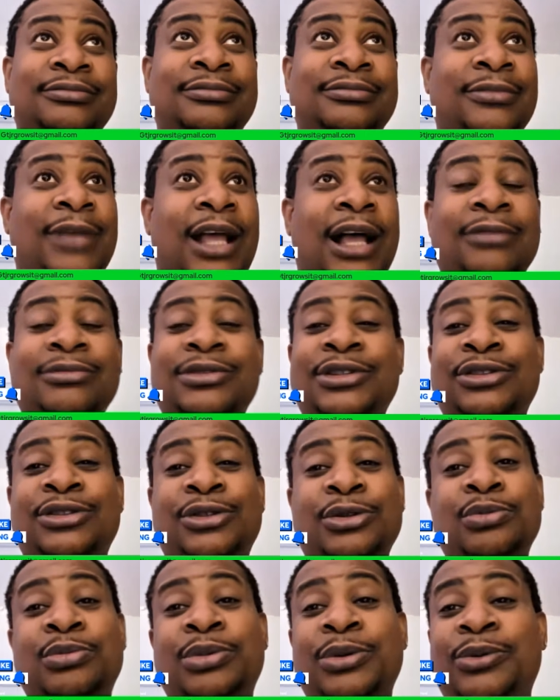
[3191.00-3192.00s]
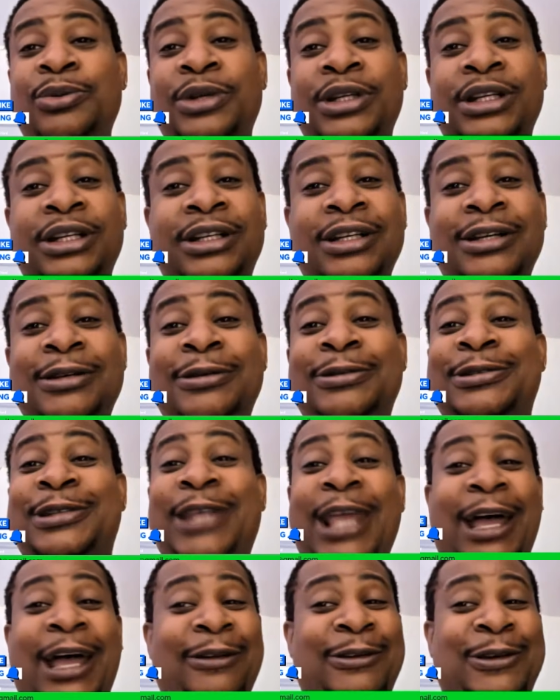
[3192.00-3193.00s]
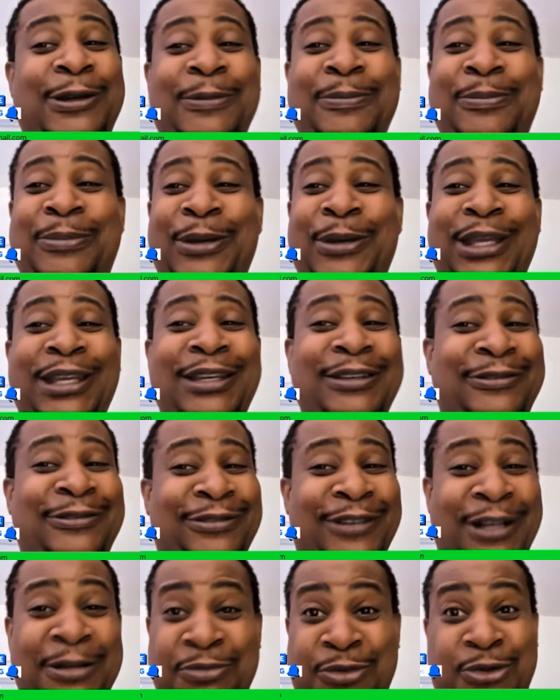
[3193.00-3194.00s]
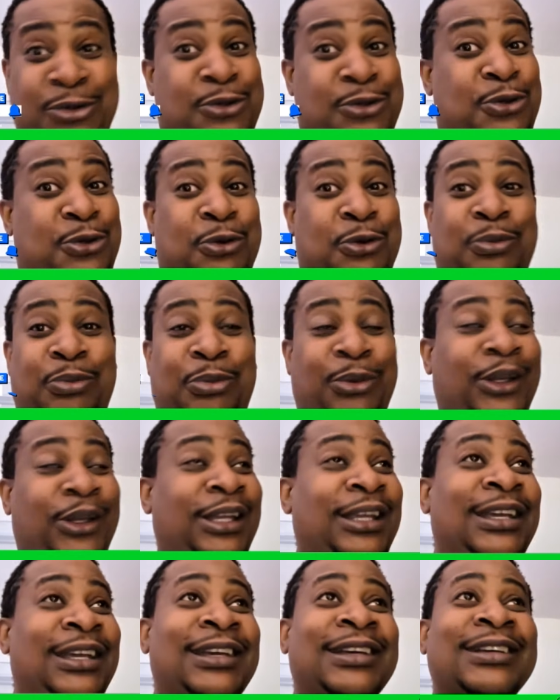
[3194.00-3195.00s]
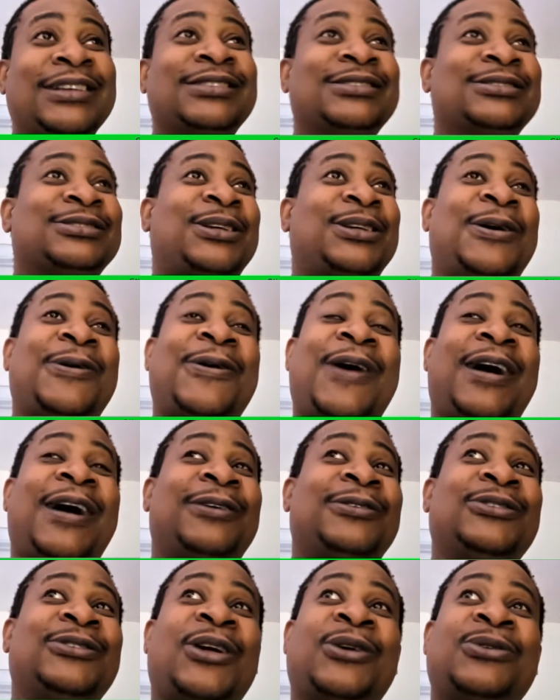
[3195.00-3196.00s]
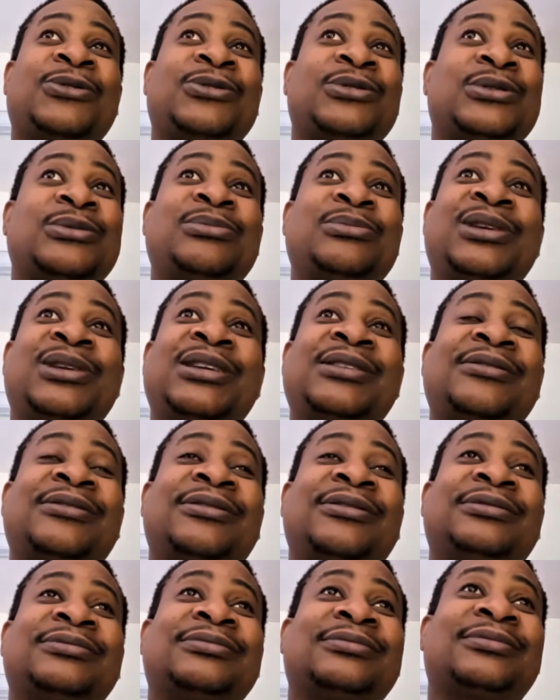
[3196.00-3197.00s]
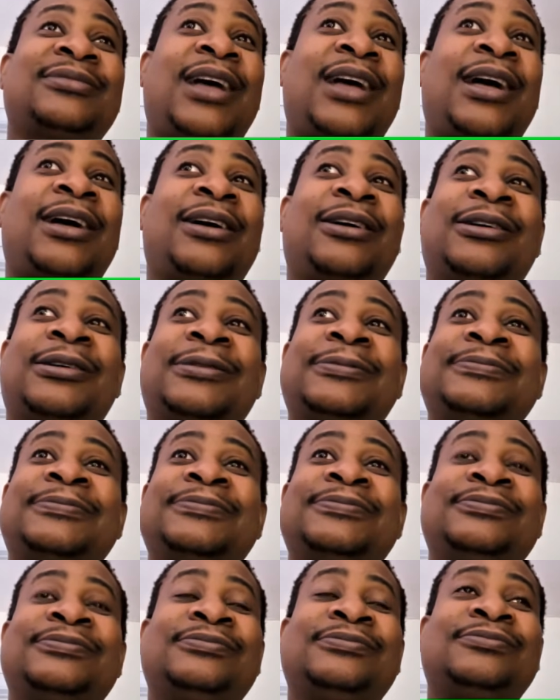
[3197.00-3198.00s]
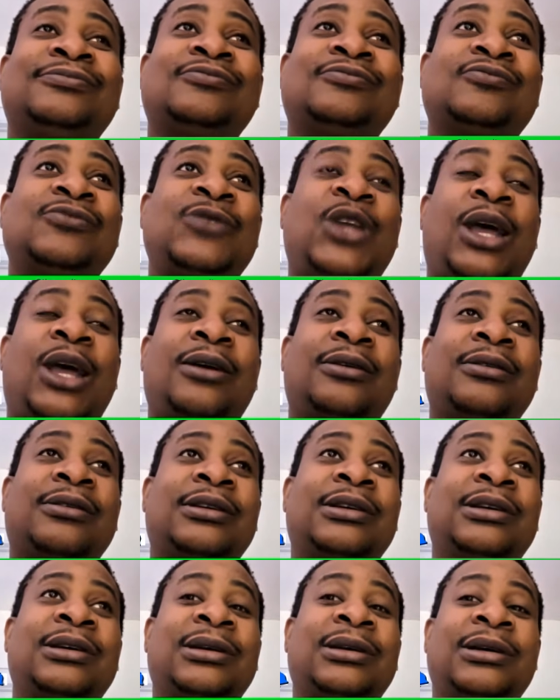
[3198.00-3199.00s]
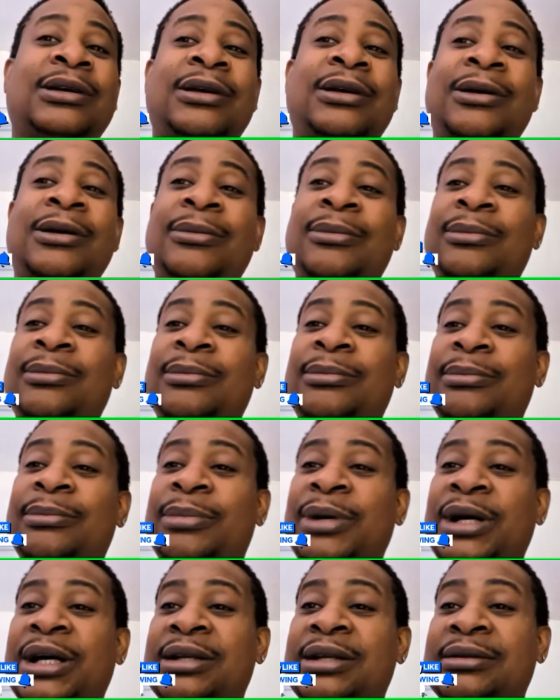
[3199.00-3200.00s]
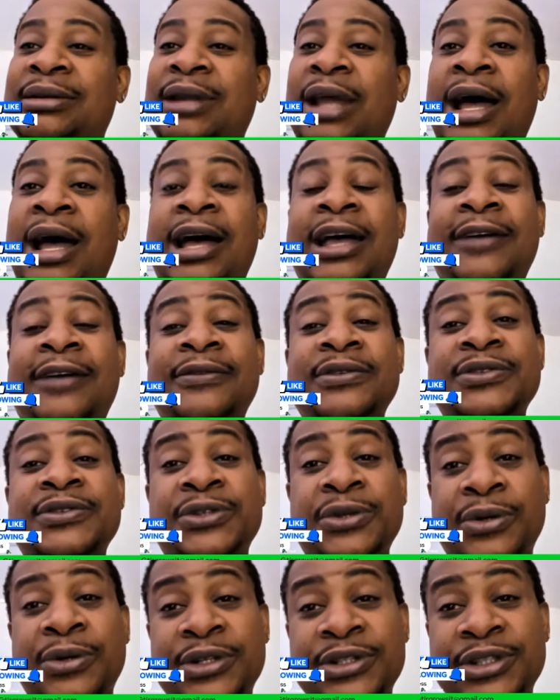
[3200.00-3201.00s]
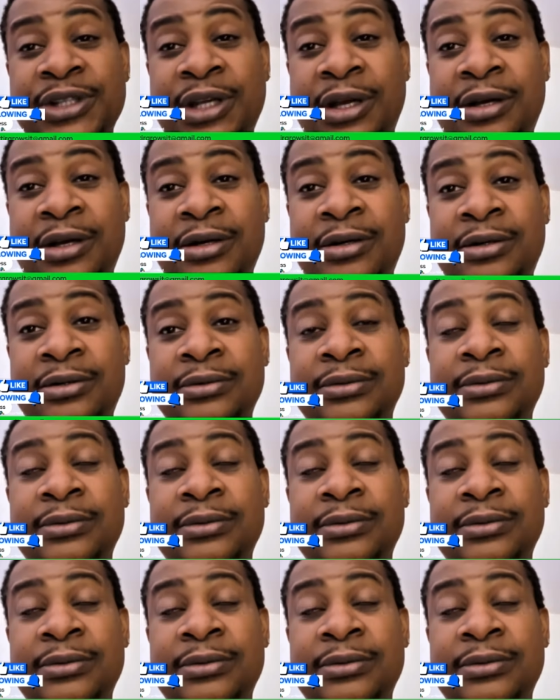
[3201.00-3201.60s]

I'm stupid when it comes down to beef. I'm stupid, so I don't do beef. Um, yeah, but I have enjoyed y'all.